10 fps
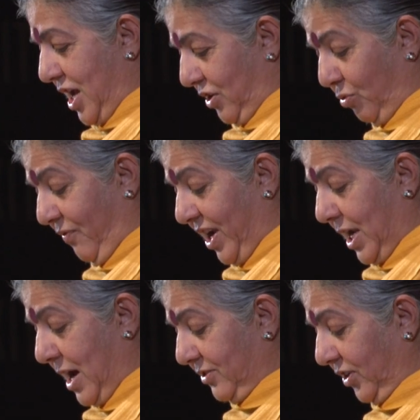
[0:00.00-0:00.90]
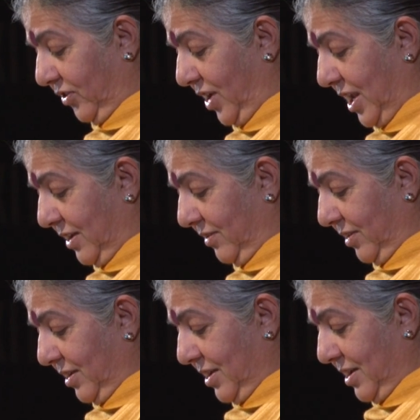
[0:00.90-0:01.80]
to a very large extent,
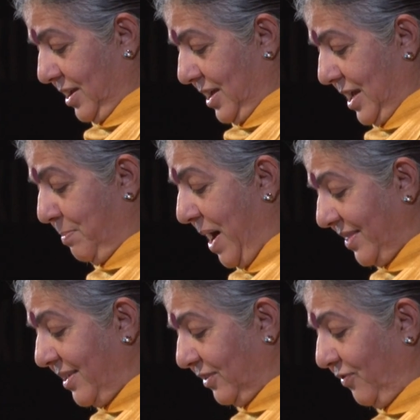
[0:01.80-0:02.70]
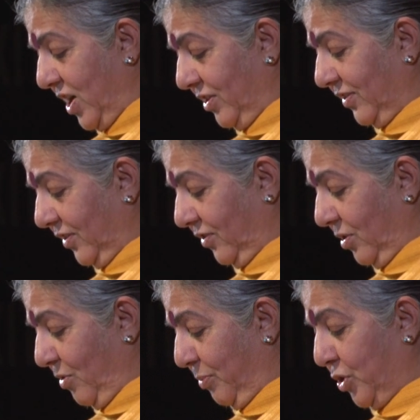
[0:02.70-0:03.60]
and by this very
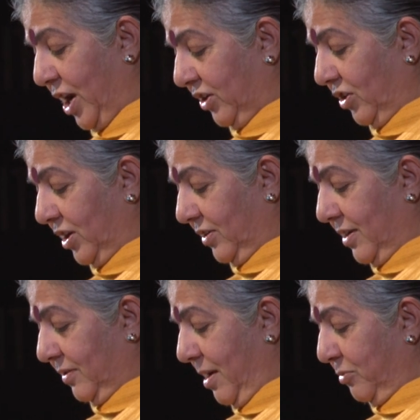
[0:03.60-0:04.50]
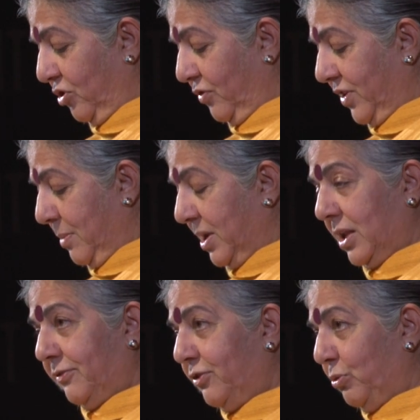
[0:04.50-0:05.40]
system of production and consumption of
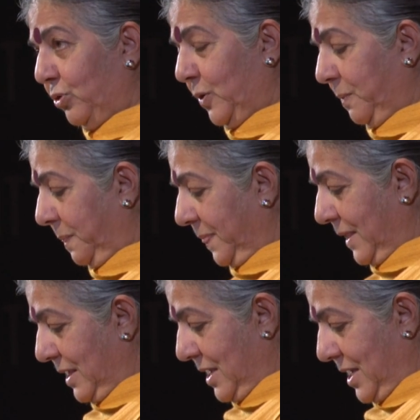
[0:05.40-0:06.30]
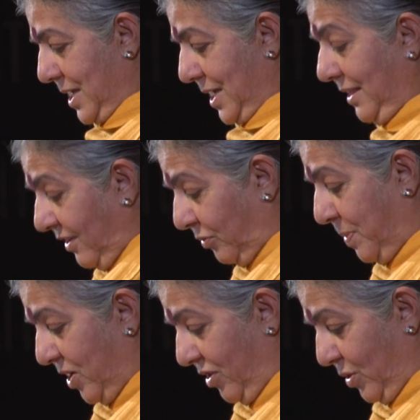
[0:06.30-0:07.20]
chemical food. In this
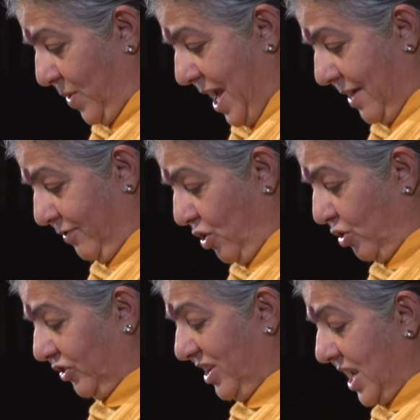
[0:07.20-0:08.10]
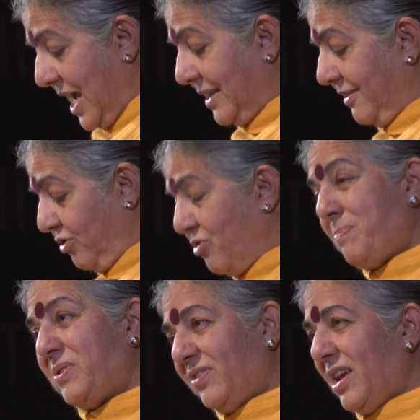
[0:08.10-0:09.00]
period, we have lost
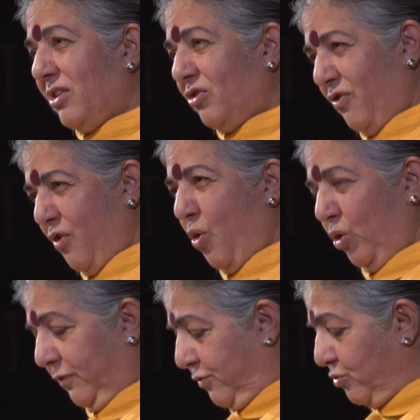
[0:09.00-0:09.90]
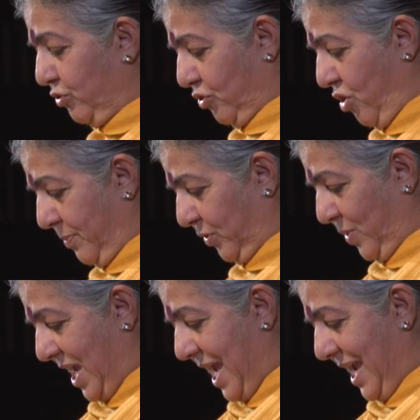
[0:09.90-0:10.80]
93% of all food crops
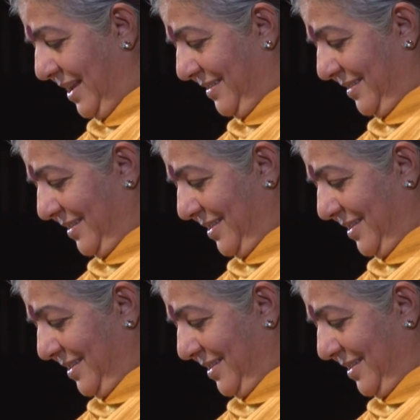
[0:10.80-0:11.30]
we ate.